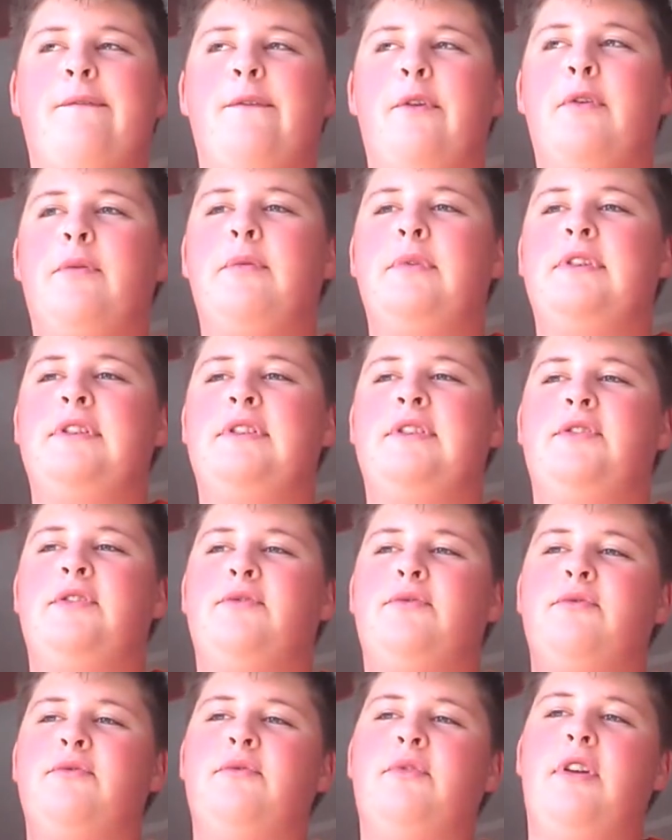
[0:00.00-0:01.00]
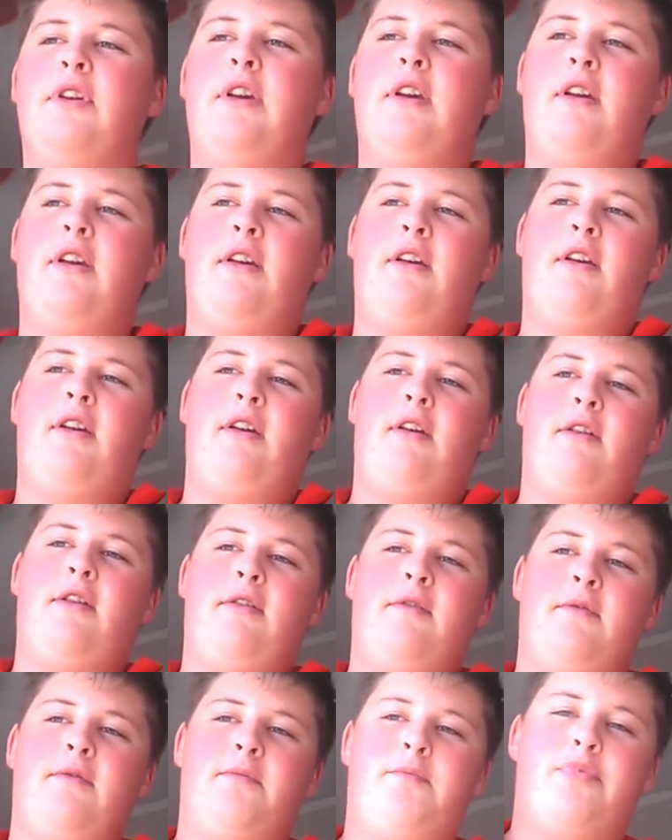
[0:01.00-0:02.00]
forward to
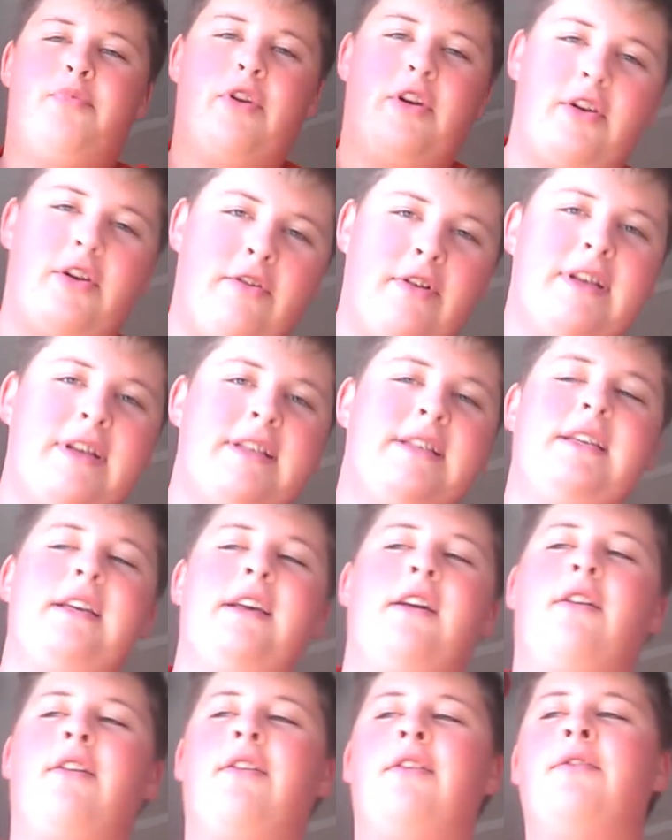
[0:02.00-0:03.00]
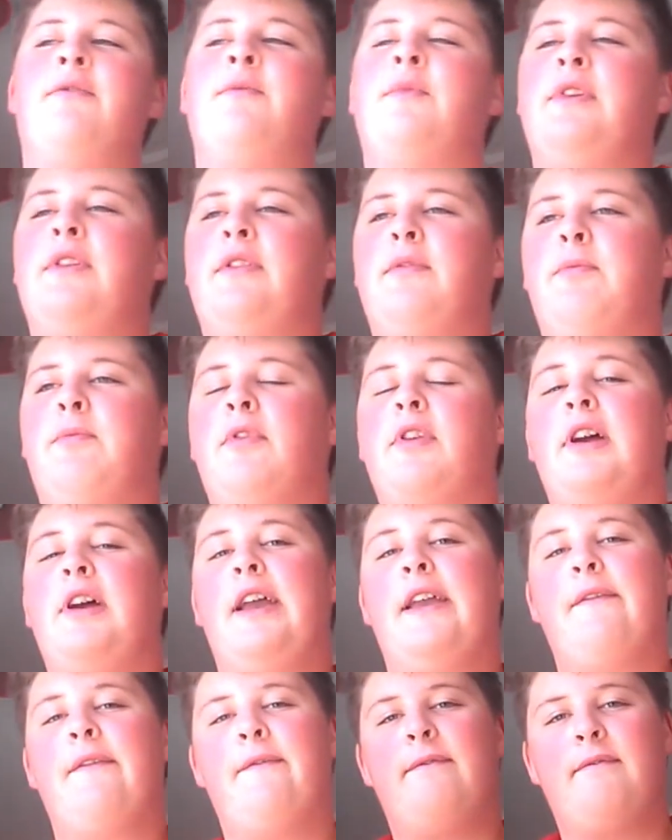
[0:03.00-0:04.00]
progressing on with what
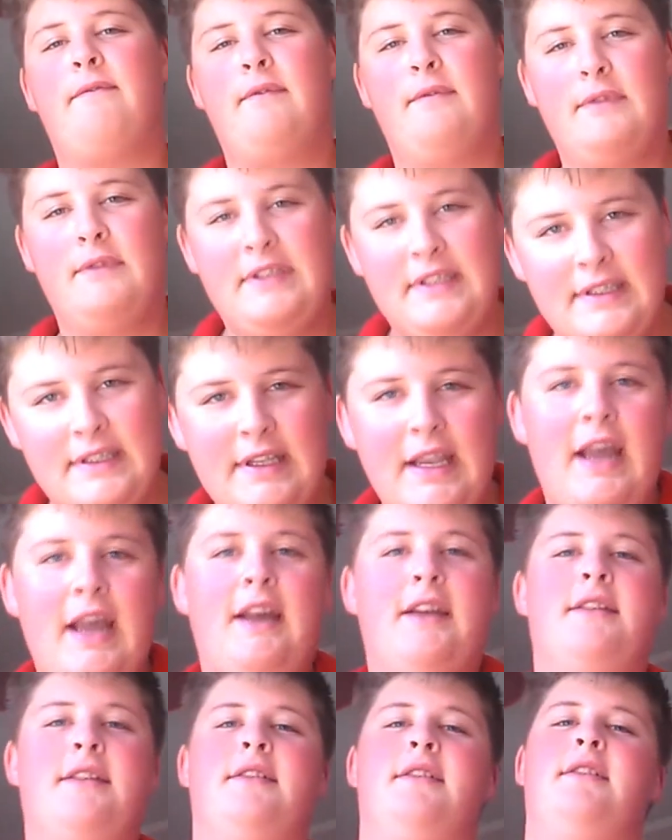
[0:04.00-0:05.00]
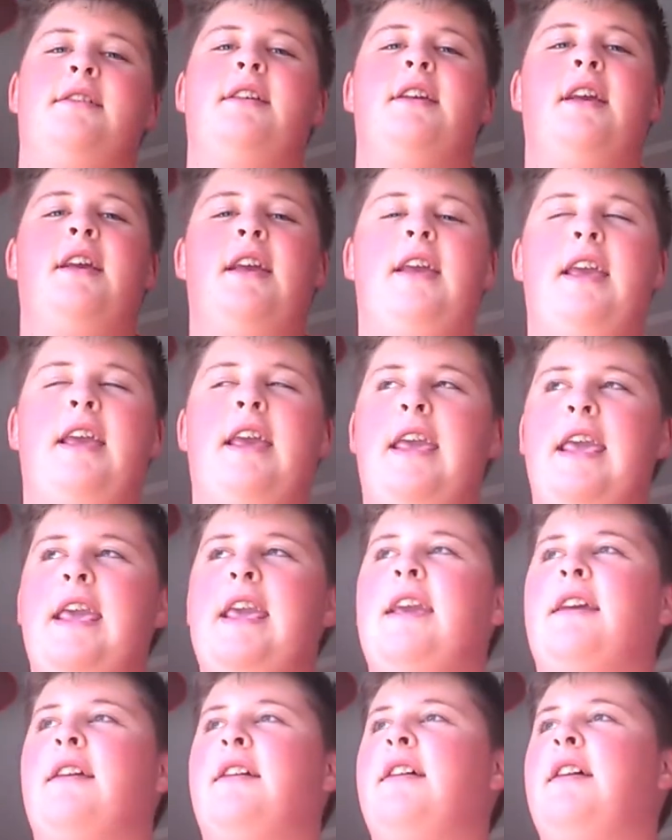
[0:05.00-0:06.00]
I've started
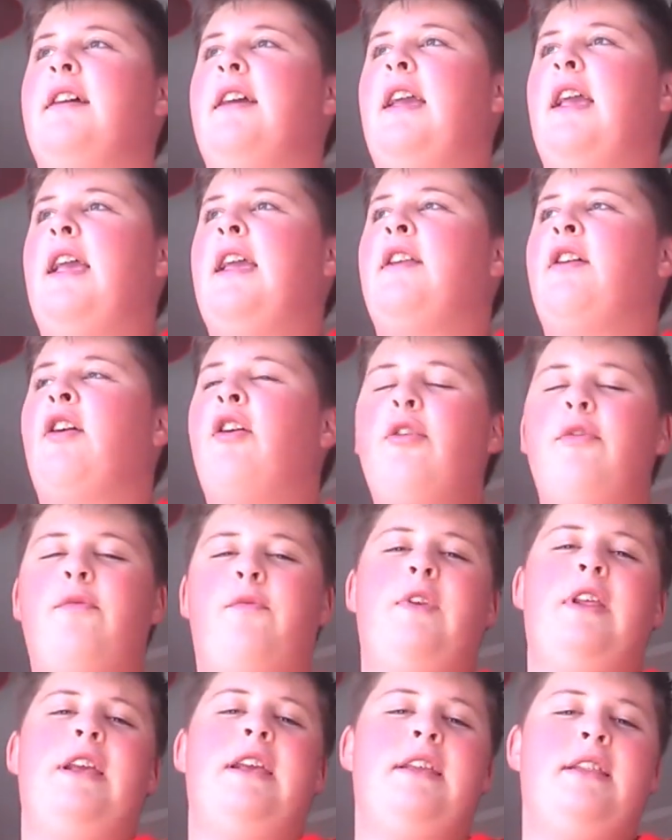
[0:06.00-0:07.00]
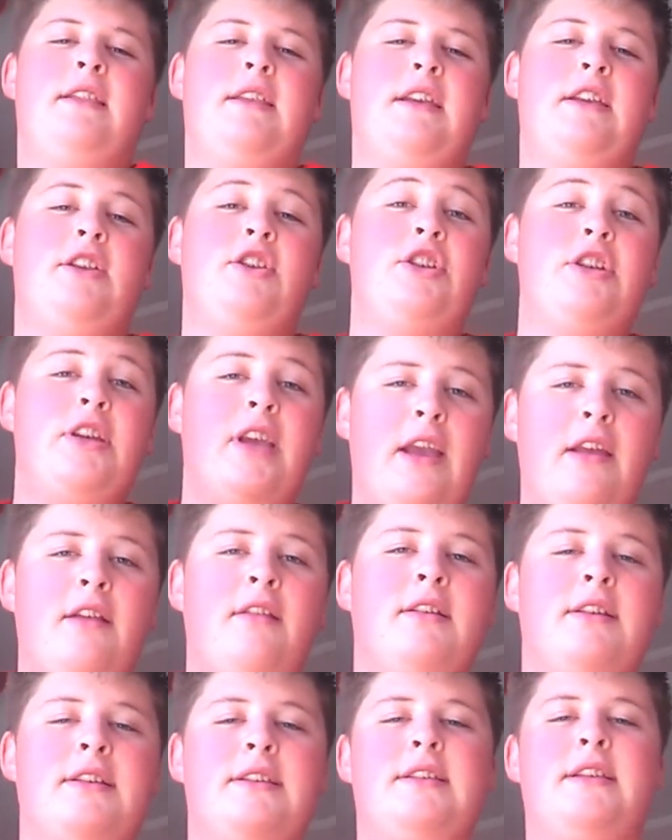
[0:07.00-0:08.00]
here, and hopefully the
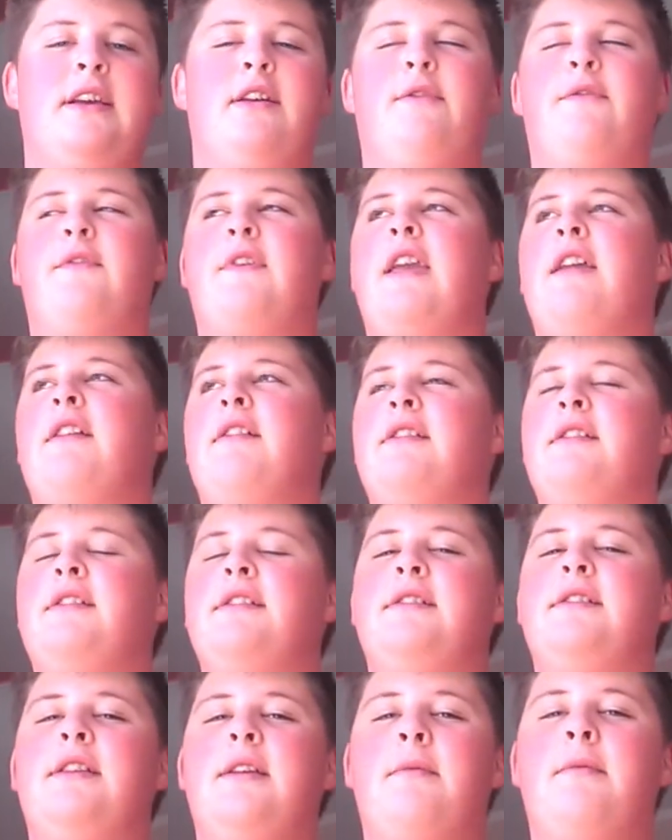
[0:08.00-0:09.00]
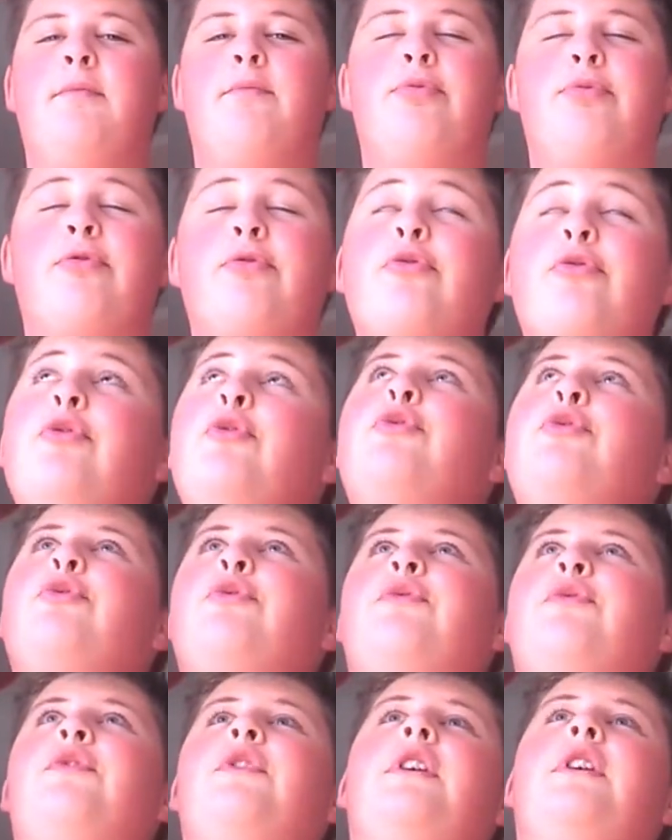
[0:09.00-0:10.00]
channel itself can
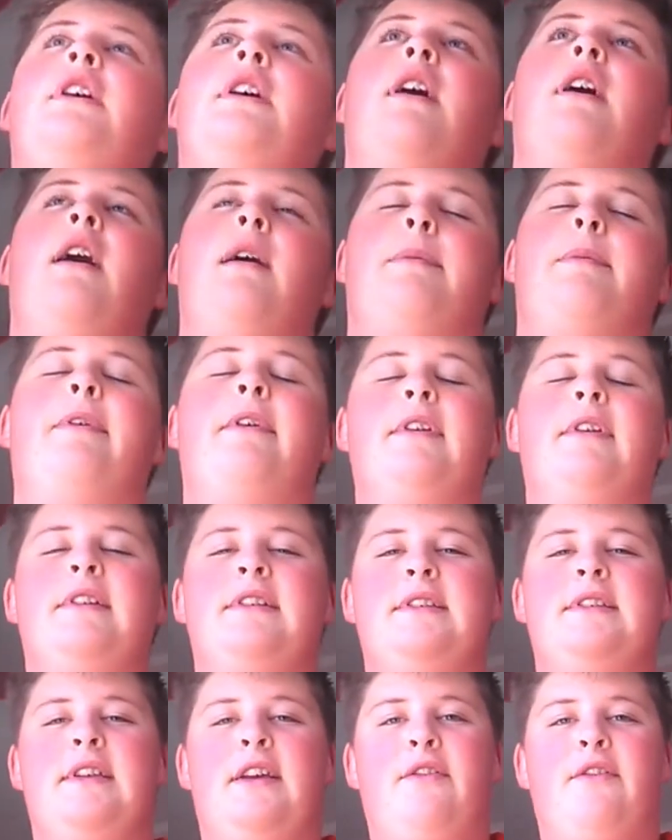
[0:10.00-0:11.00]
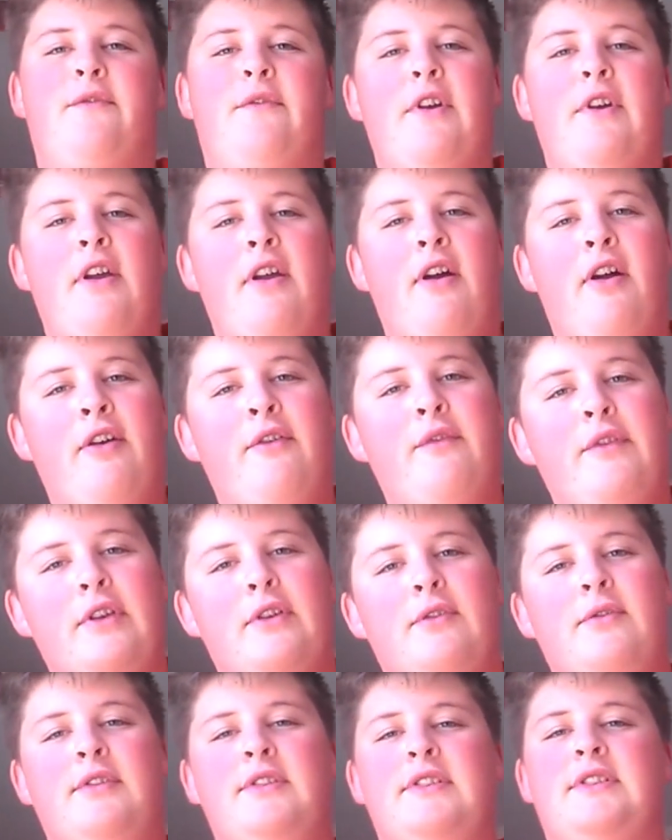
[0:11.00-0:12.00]
improve upon itself over the
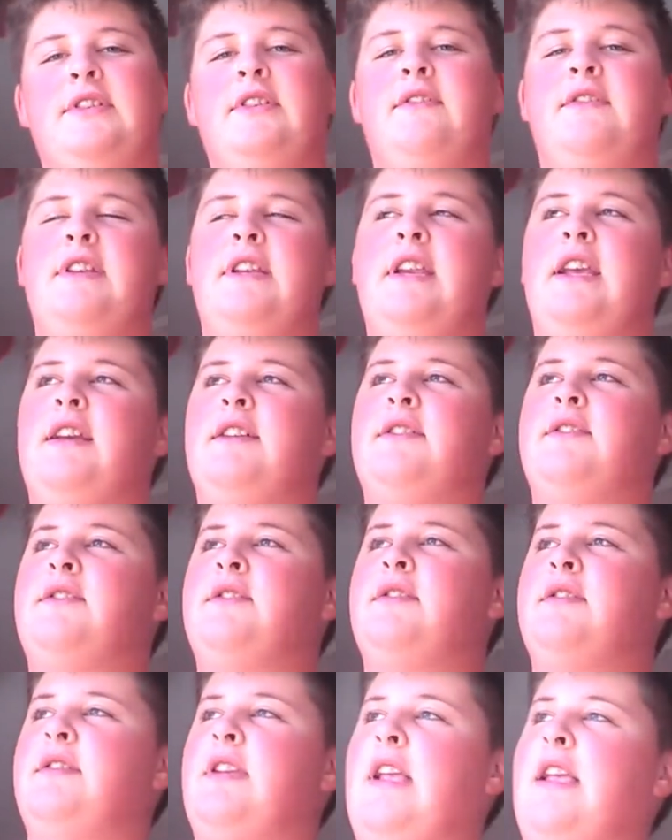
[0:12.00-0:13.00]
course of the next